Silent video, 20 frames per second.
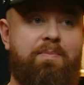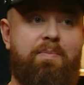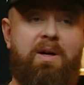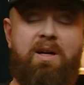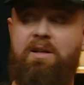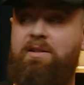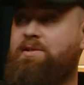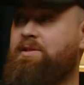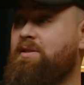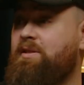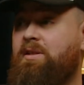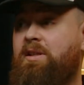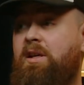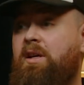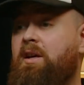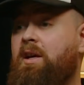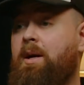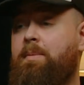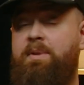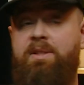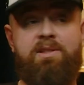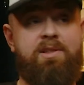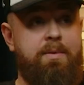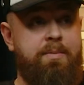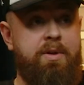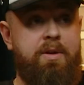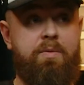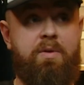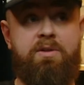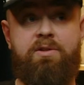a person, I mean, some
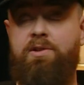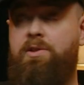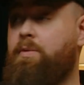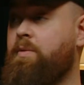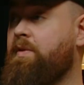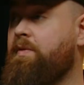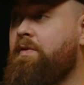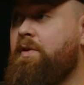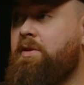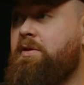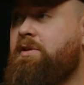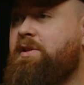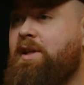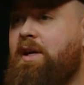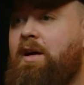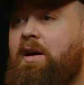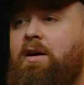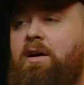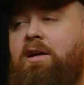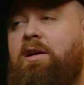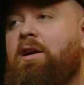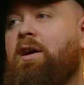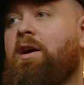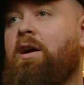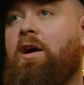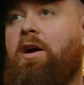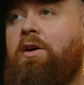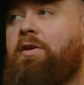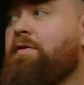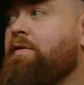of the ones that we've looked at are
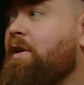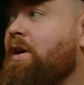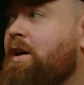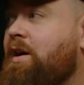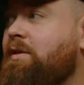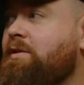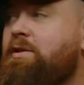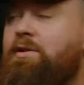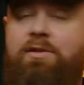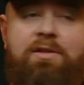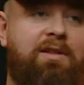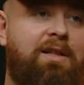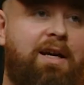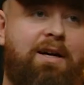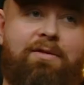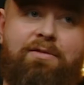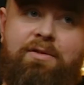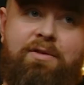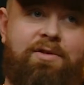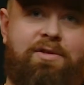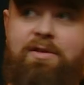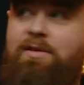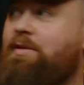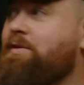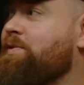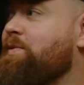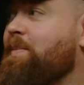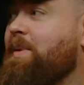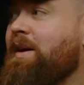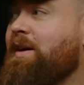over
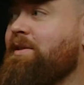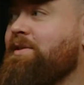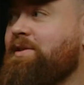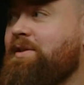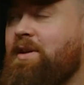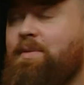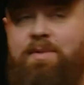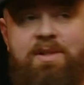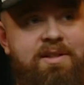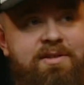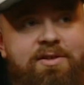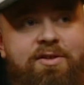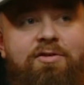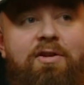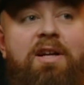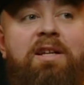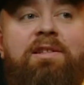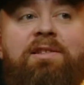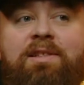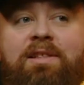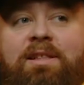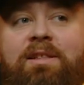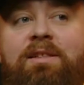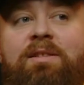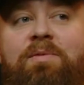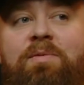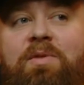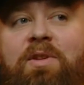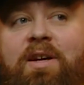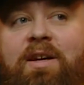$100,000 a person. I mean, it's crazy
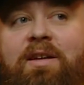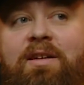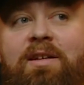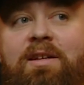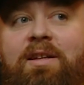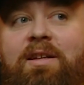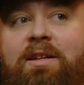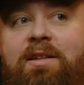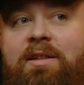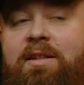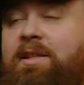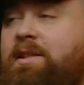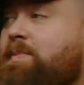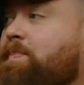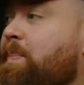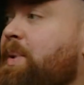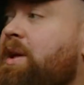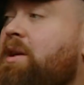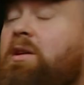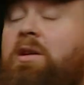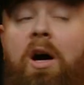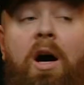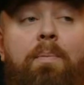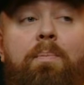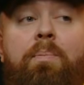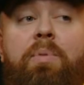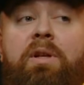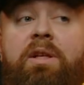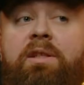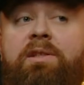that these big
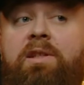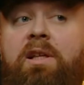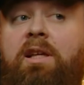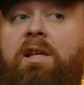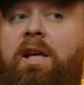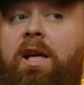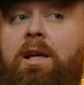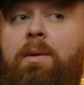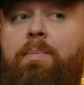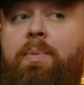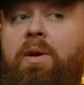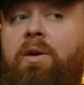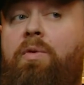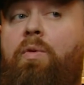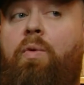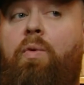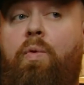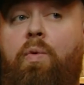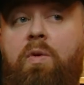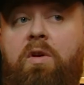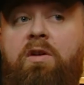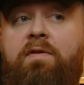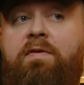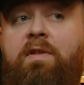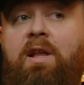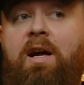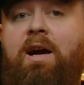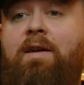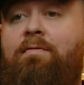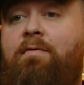companies are keeping all of
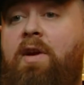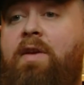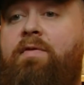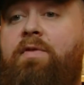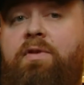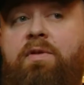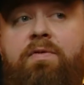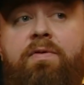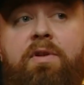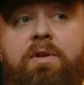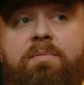that revenue for